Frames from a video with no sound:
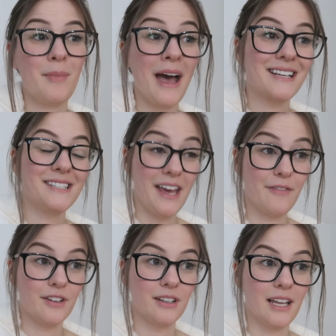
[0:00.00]
Max
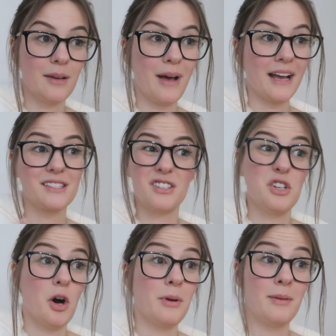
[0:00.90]
definitely, Max and
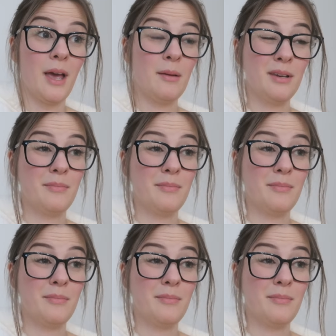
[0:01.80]
Dobby maybe,